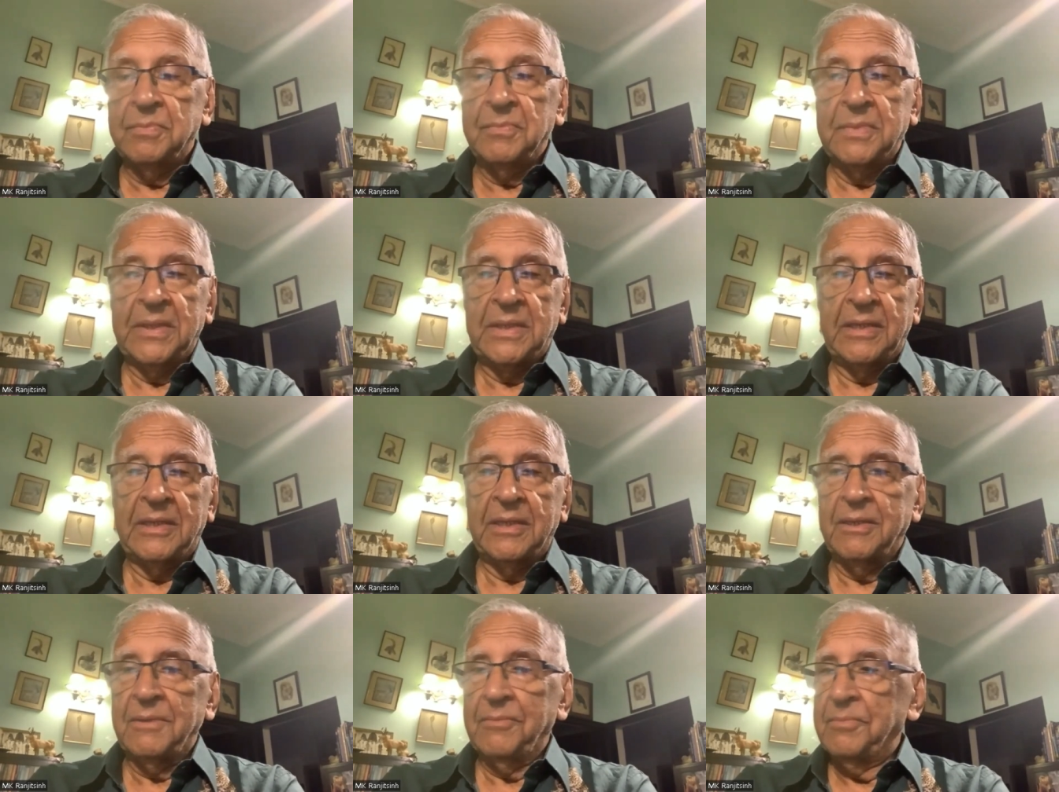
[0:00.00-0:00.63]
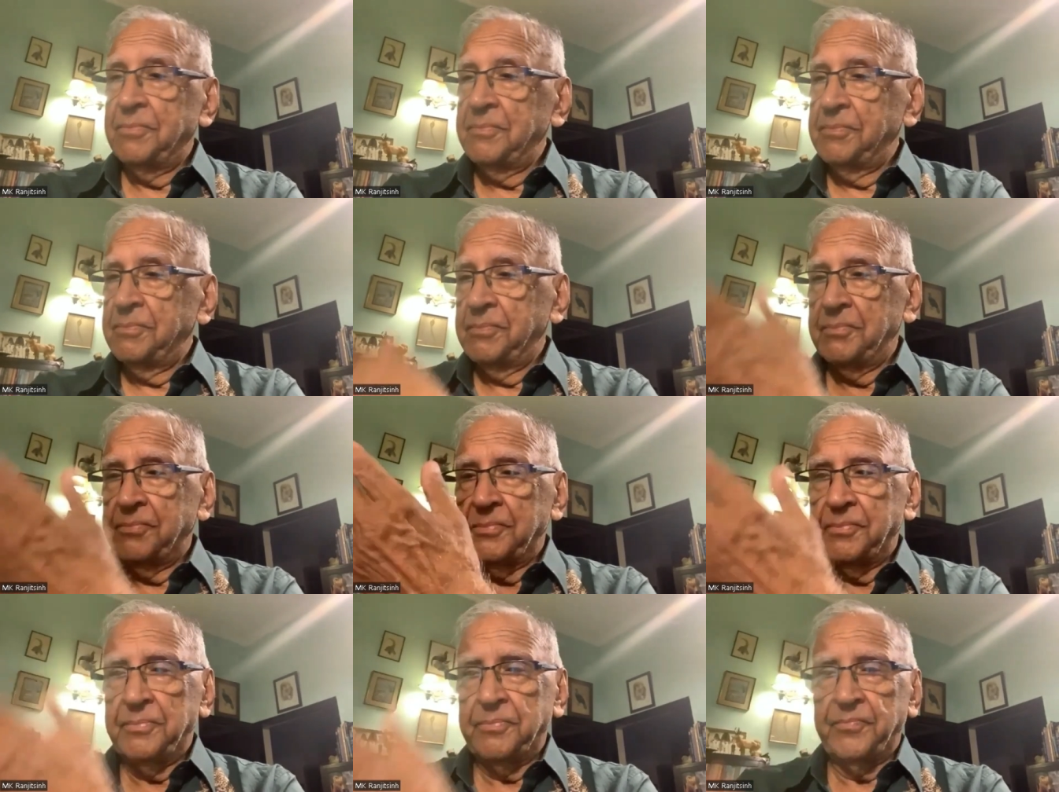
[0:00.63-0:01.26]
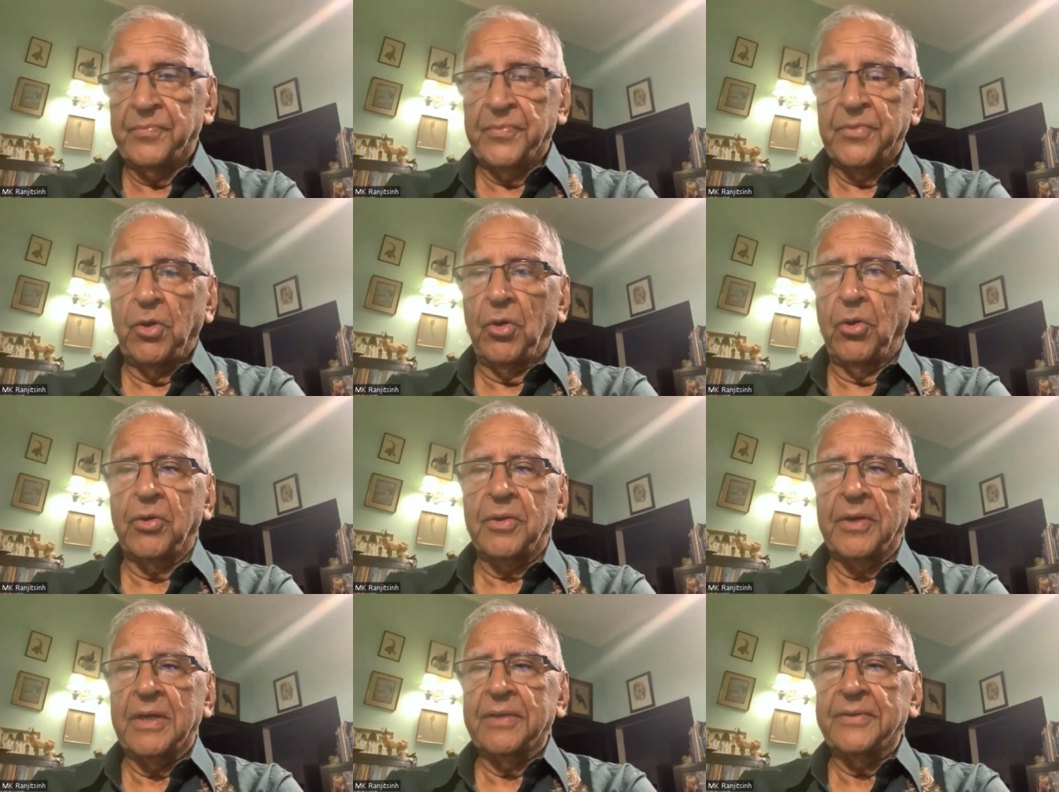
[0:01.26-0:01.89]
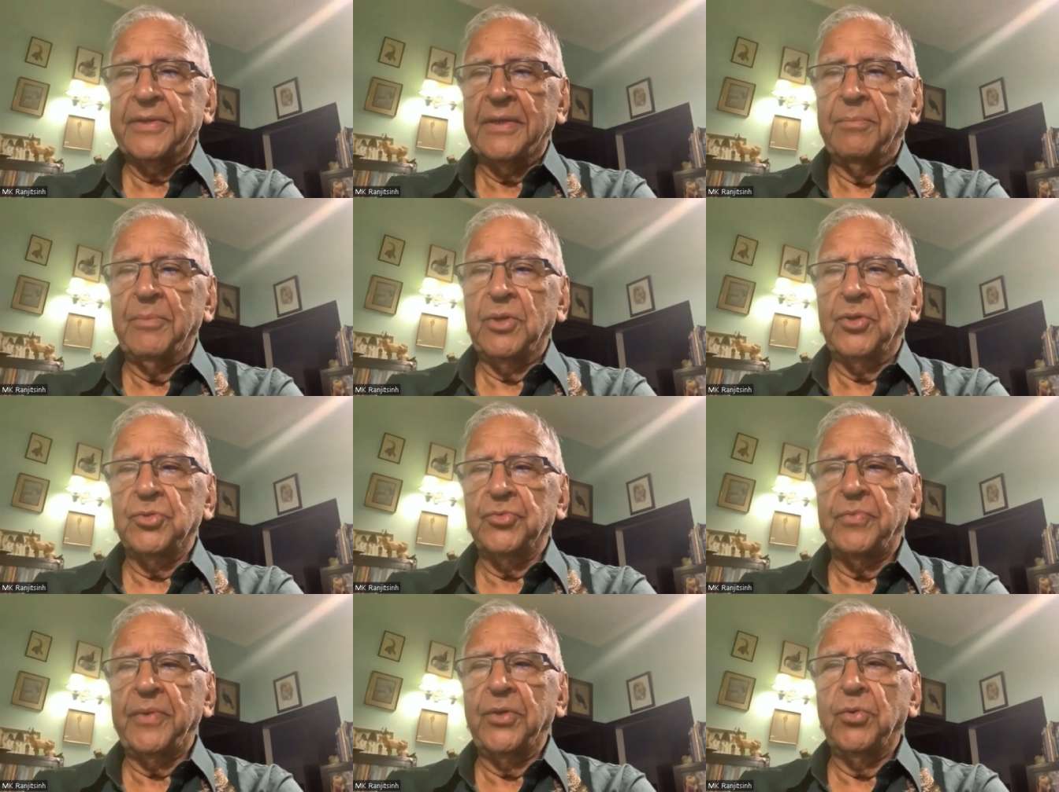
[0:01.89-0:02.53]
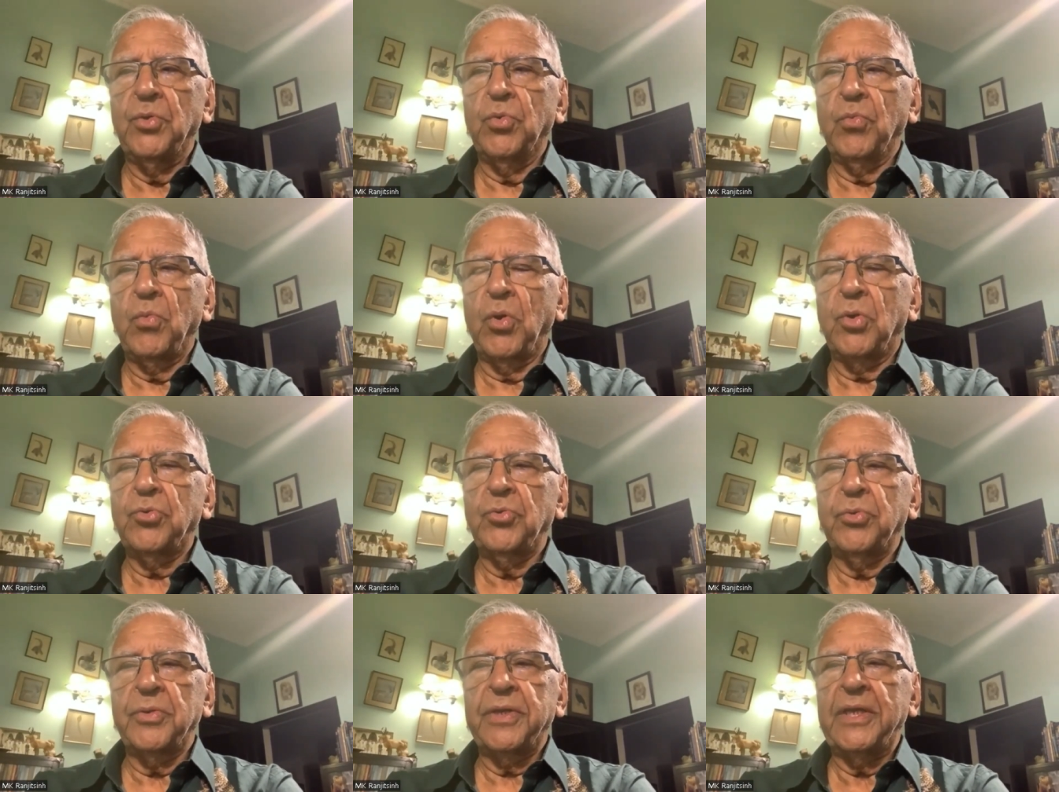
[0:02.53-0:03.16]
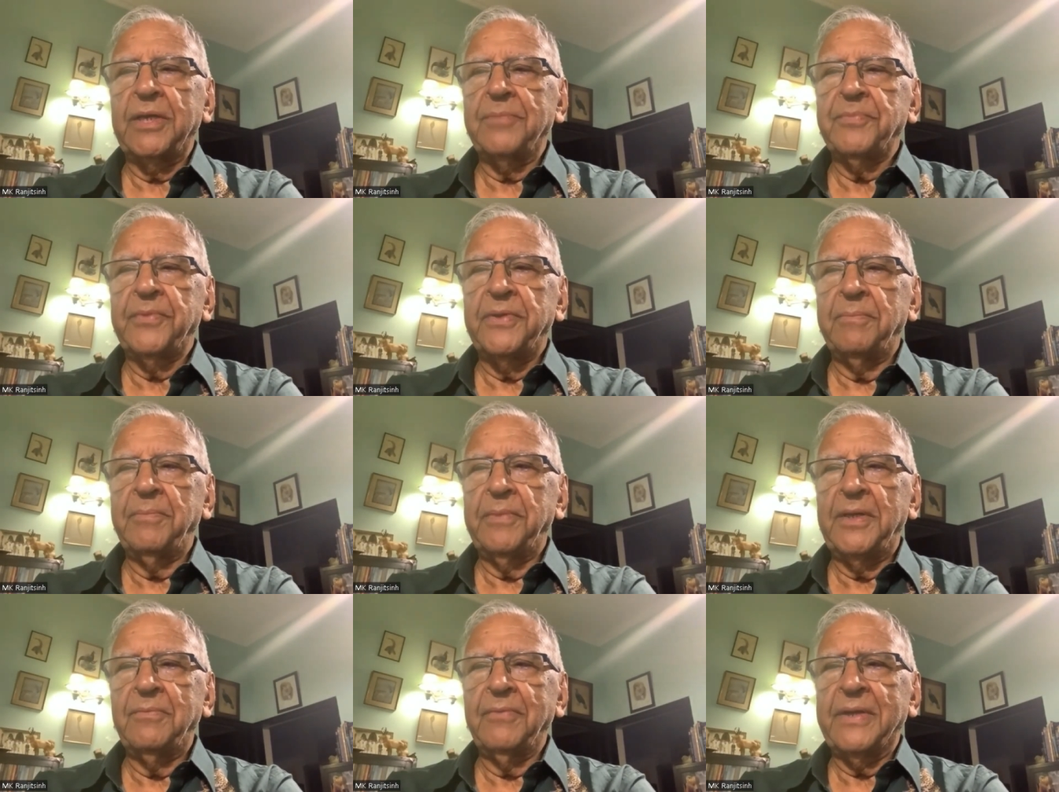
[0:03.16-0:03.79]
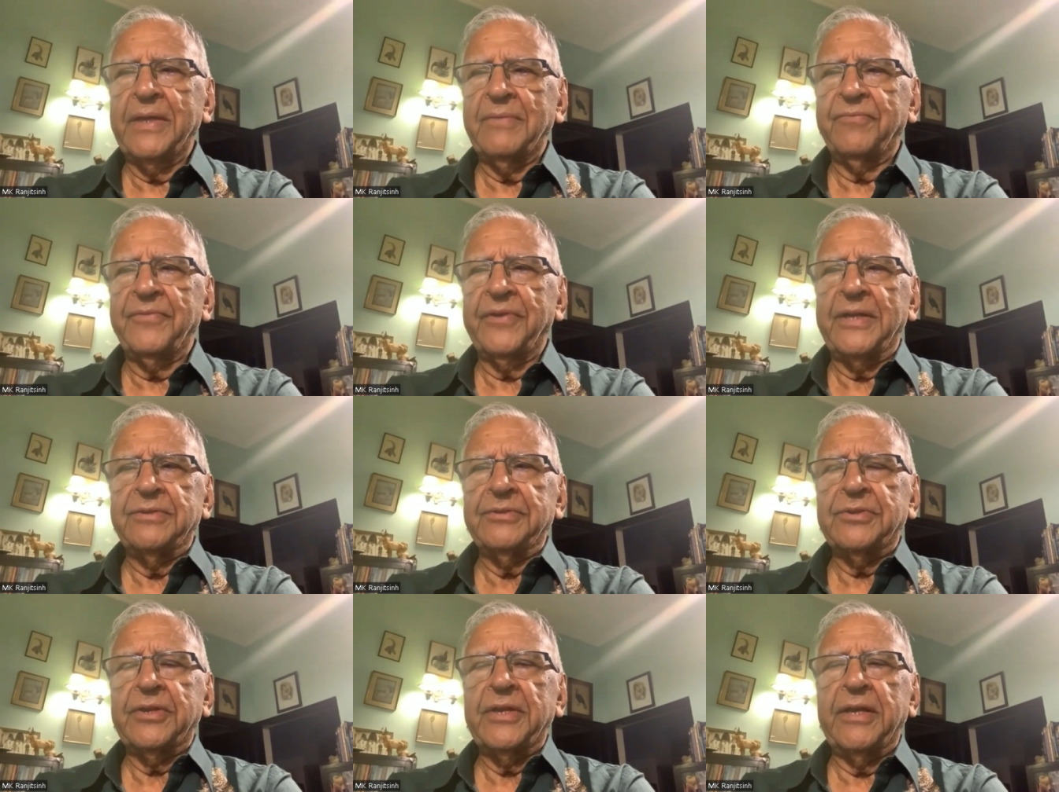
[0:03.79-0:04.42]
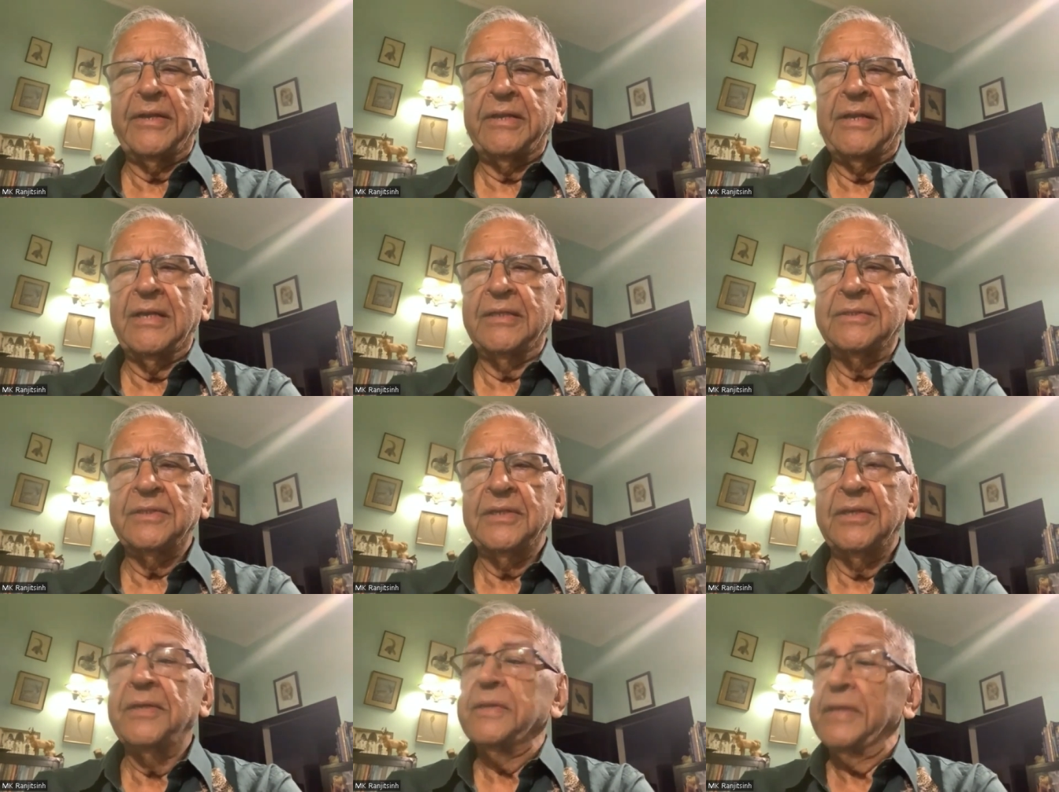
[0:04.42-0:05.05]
uh, or uh, because we don't want to keep them in fenced areas.